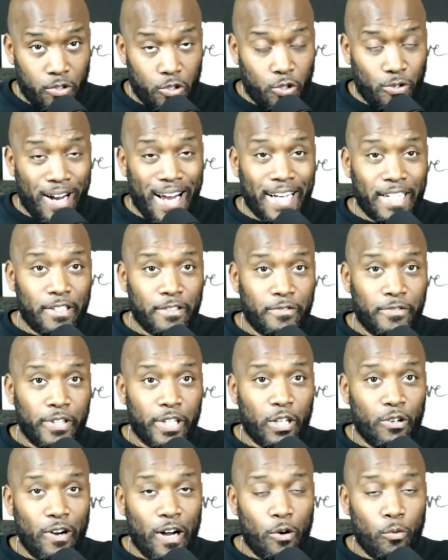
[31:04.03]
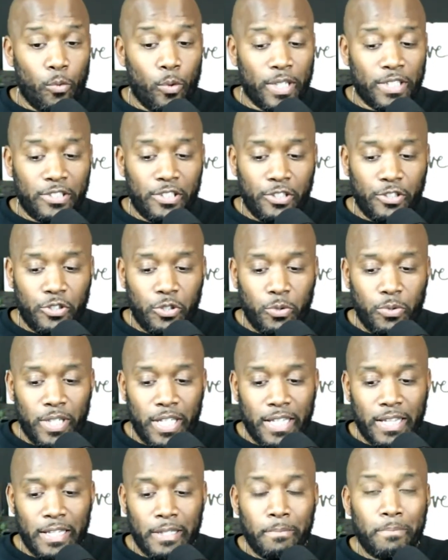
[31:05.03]
trying to figure out what to do
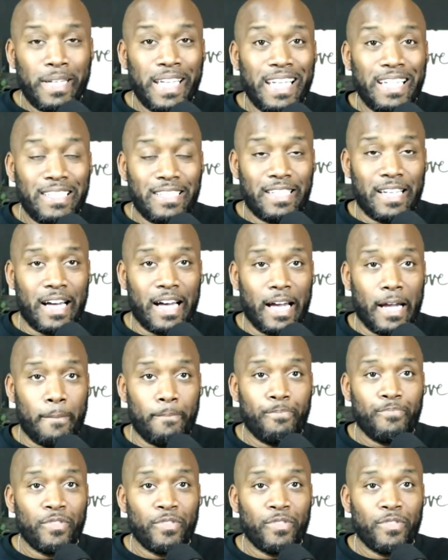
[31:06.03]
in the meantime.